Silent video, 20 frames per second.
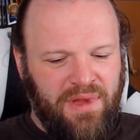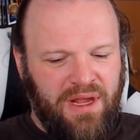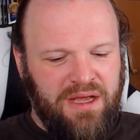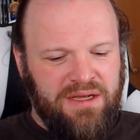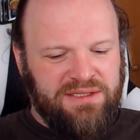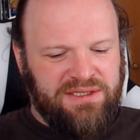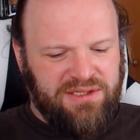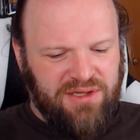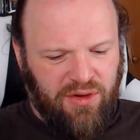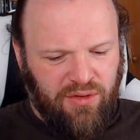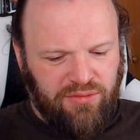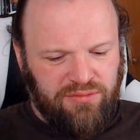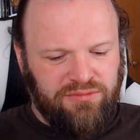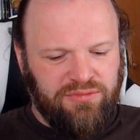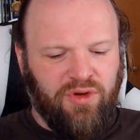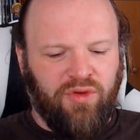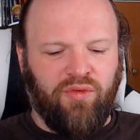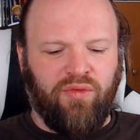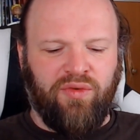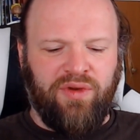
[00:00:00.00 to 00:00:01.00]
So,
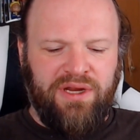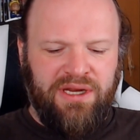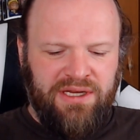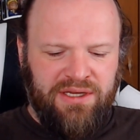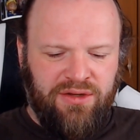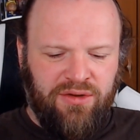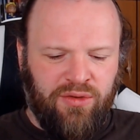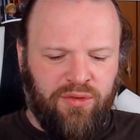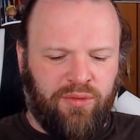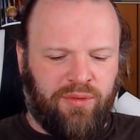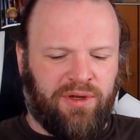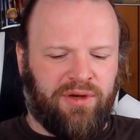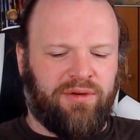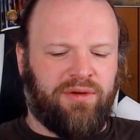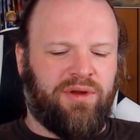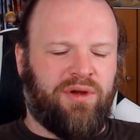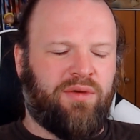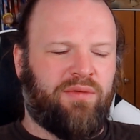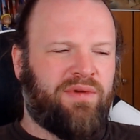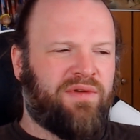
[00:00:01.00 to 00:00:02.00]
really good one.
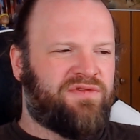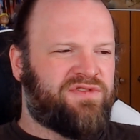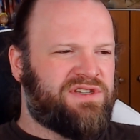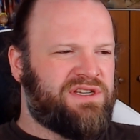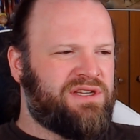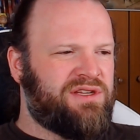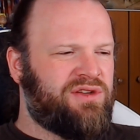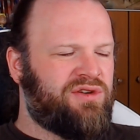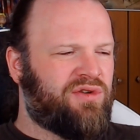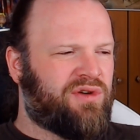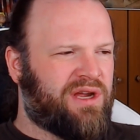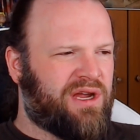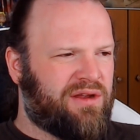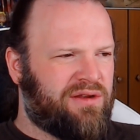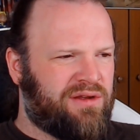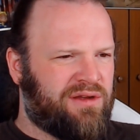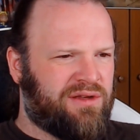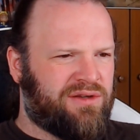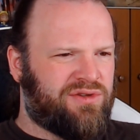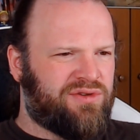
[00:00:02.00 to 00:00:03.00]
We've seen
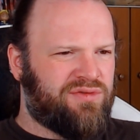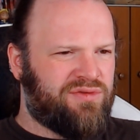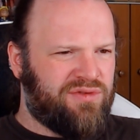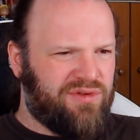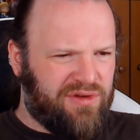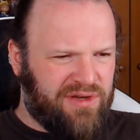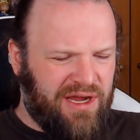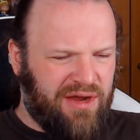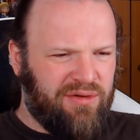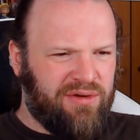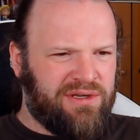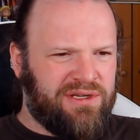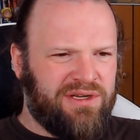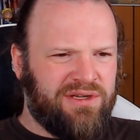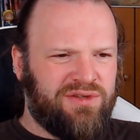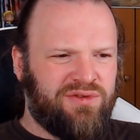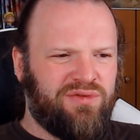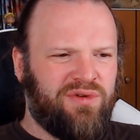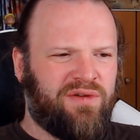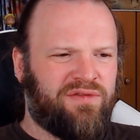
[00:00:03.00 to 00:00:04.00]
two new
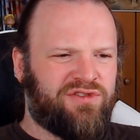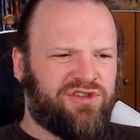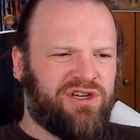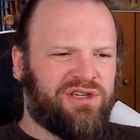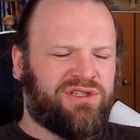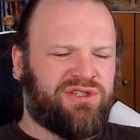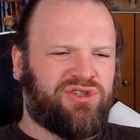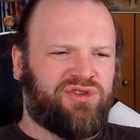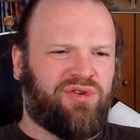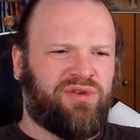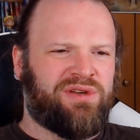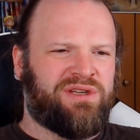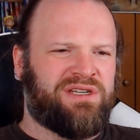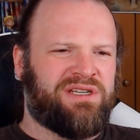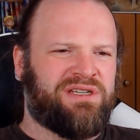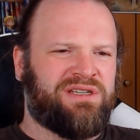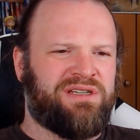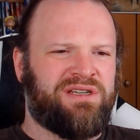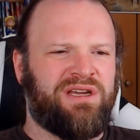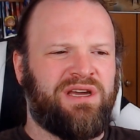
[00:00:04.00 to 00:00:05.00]
characters who have just joined
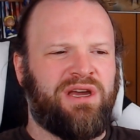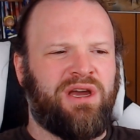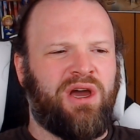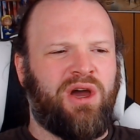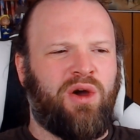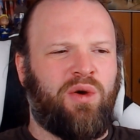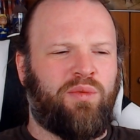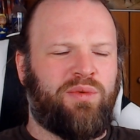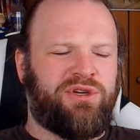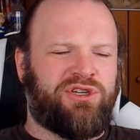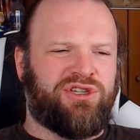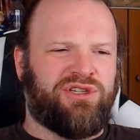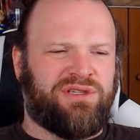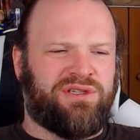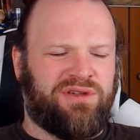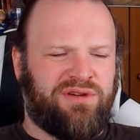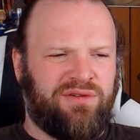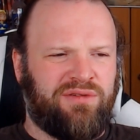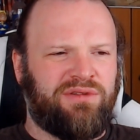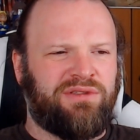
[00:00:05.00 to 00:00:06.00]
in, which is
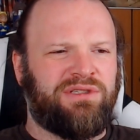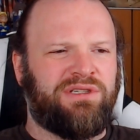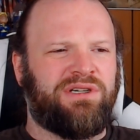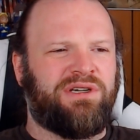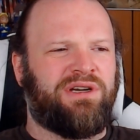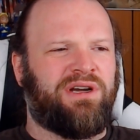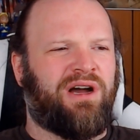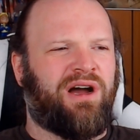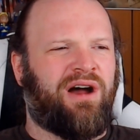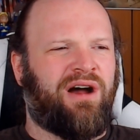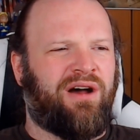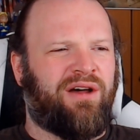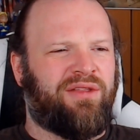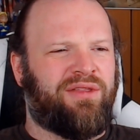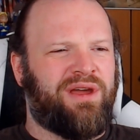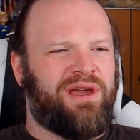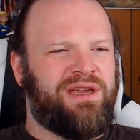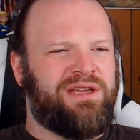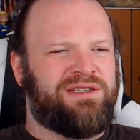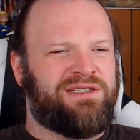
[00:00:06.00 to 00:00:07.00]
cool.
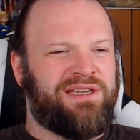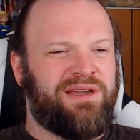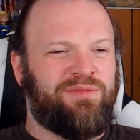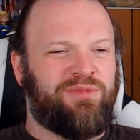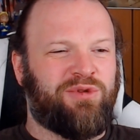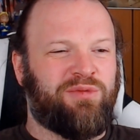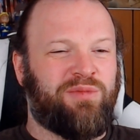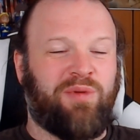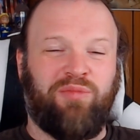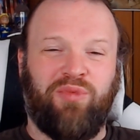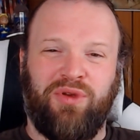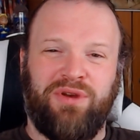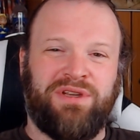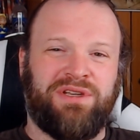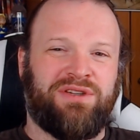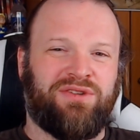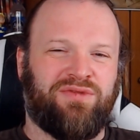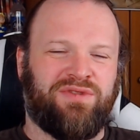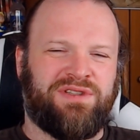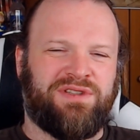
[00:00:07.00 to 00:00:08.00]
They seem to be pretty
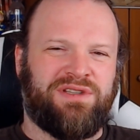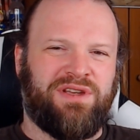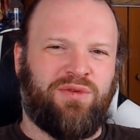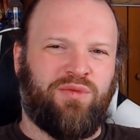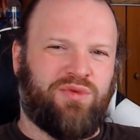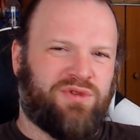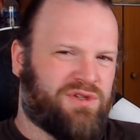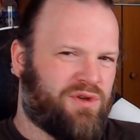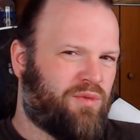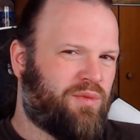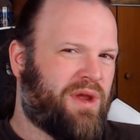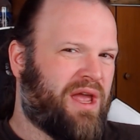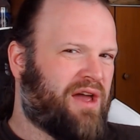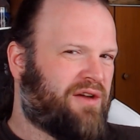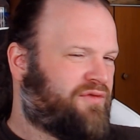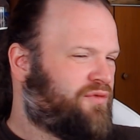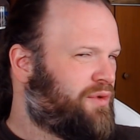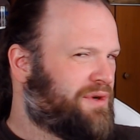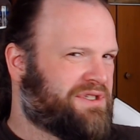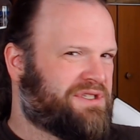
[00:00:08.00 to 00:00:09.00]
interesting. So we
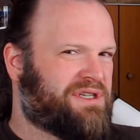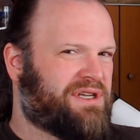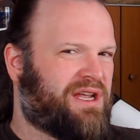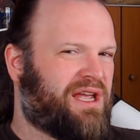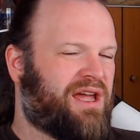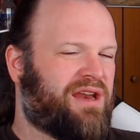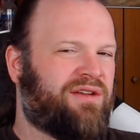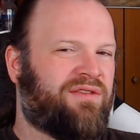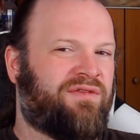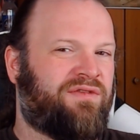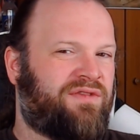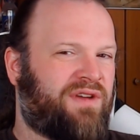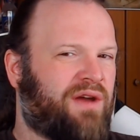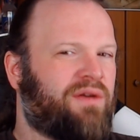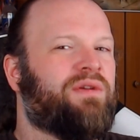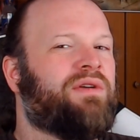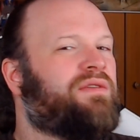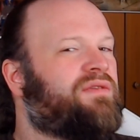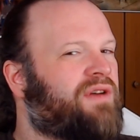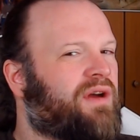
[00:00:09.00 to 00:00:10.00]
have once again a
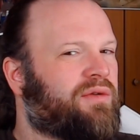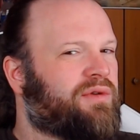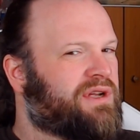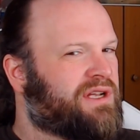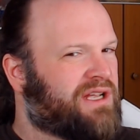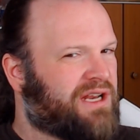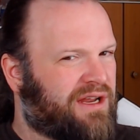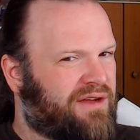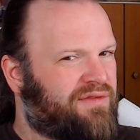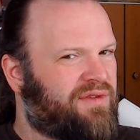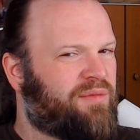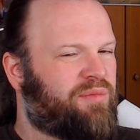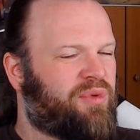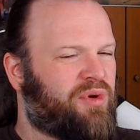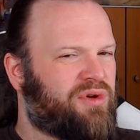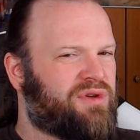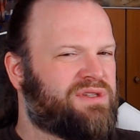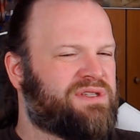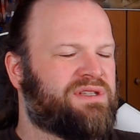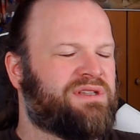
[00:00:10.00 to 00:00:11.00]
very, very clever
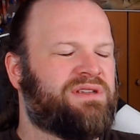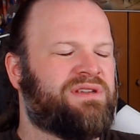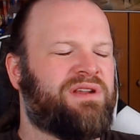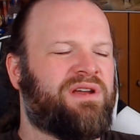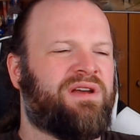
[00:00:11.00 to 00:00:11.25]
person